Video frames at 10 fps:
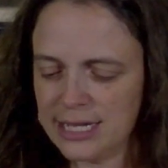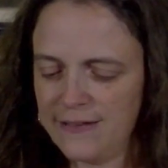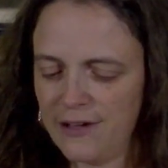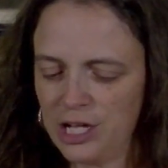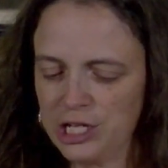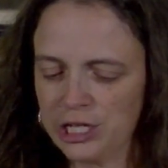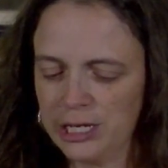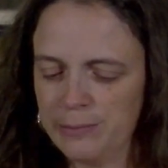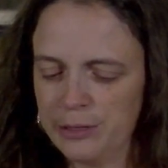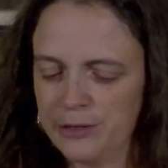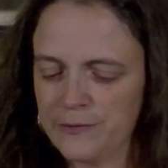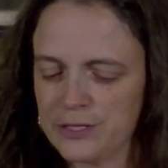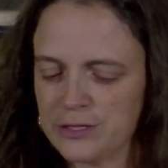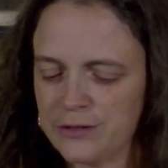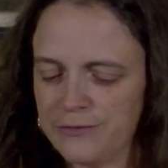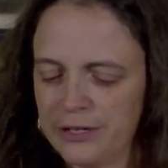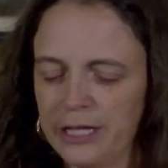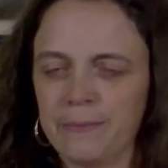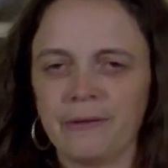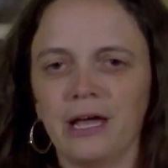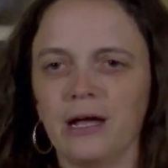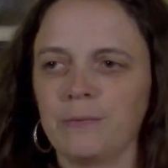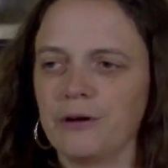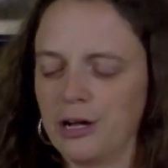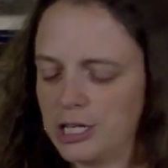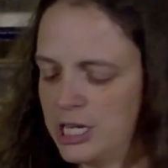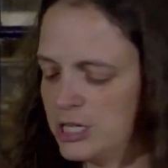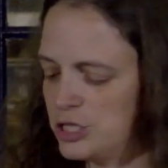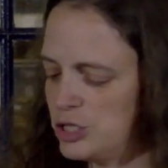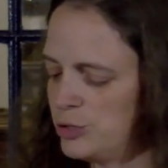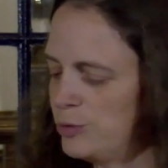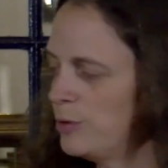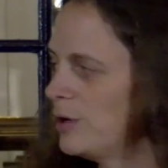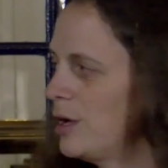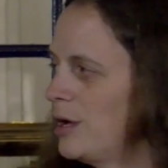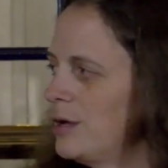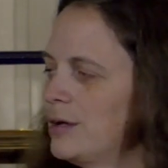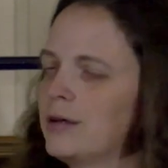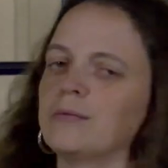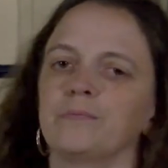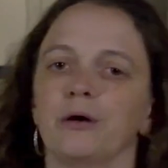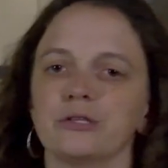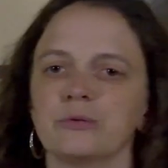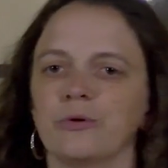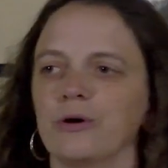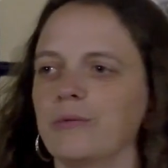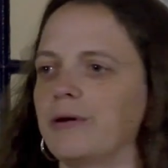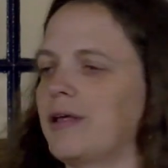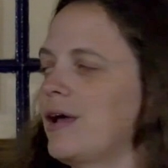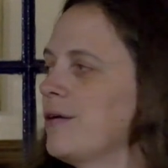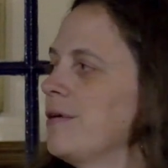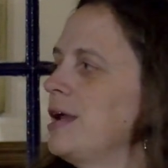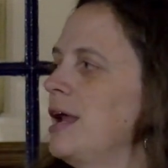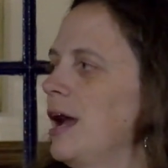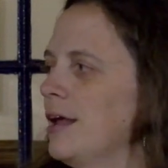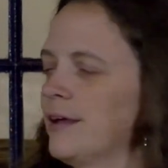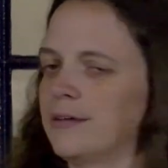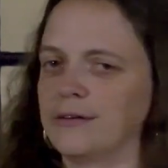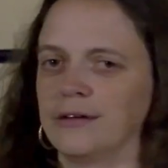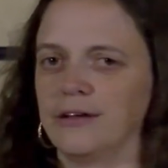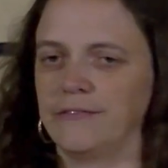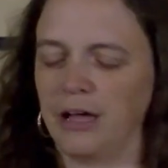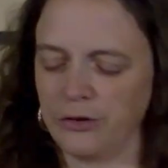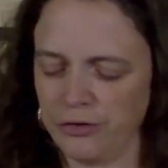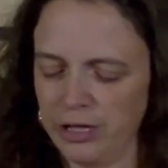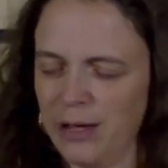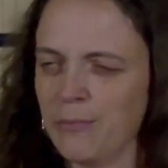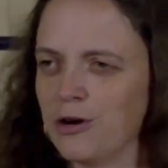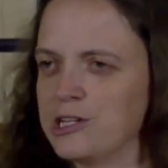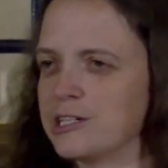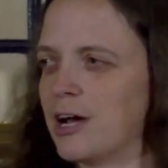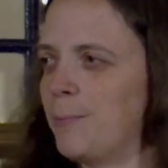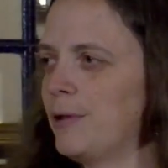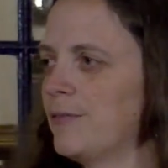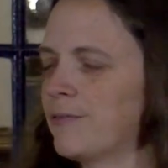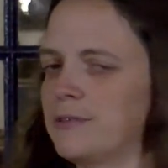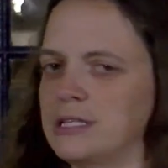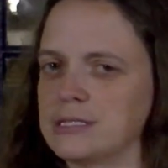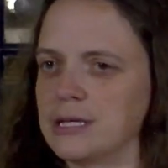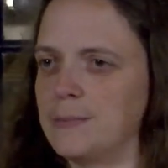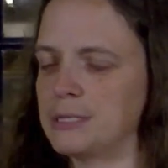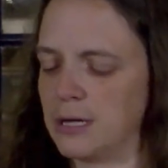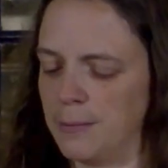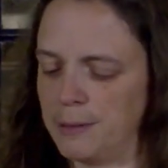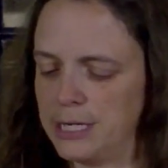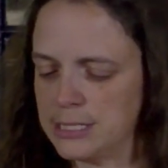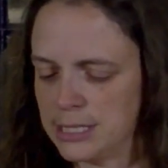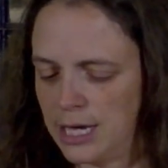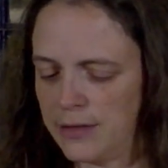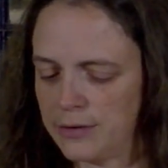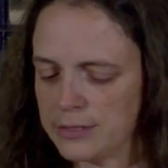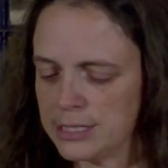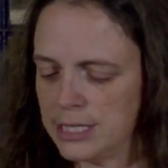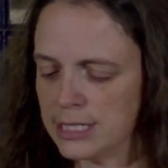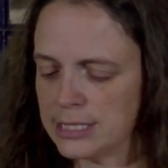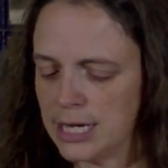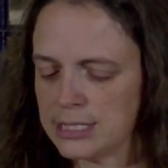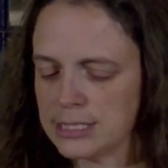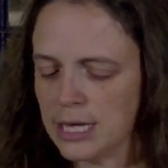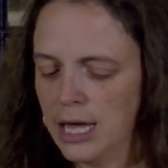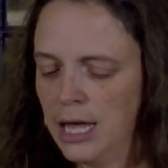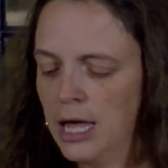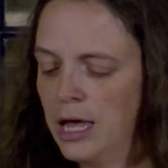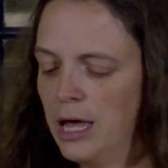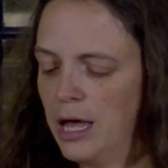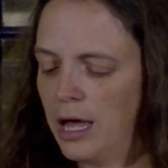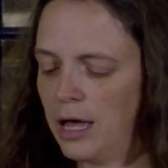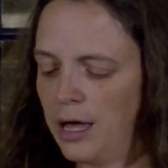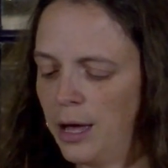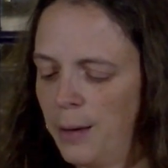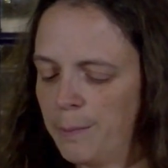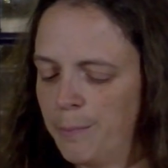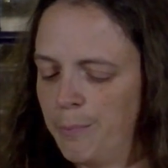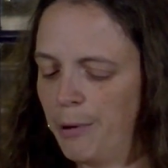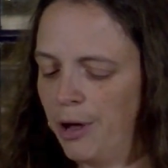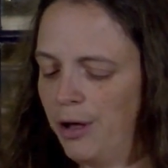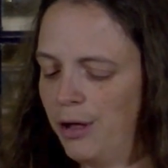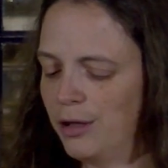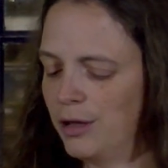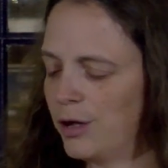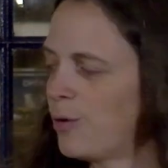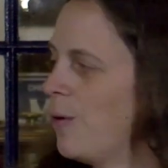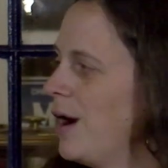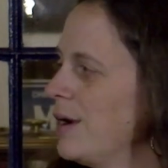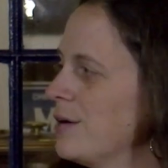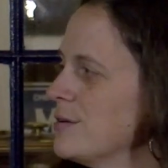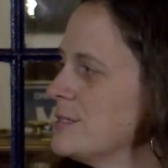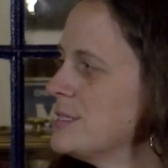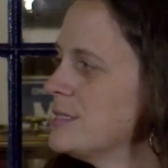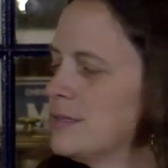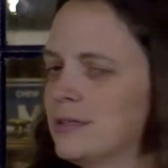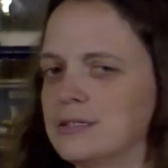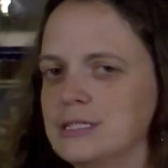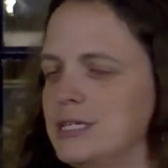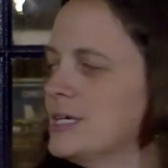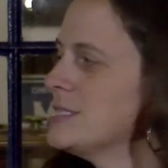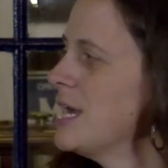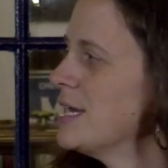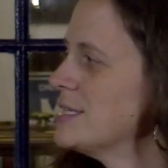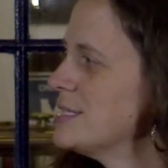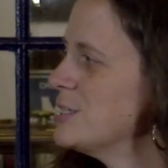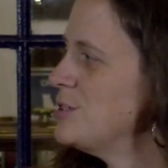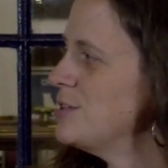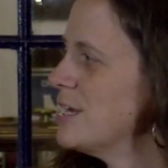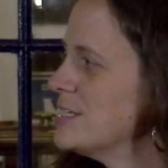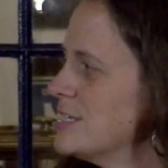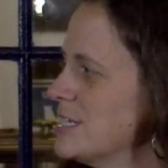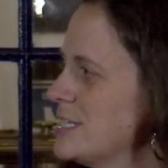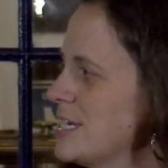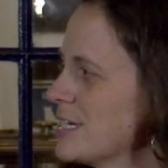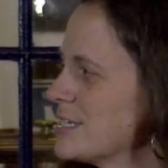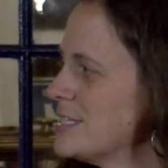eventually moves the Philly plant production to Baltimore, where they already had a factory. They merged a couple of these types of companies together, CSS. Ball acquires CSS in 2006.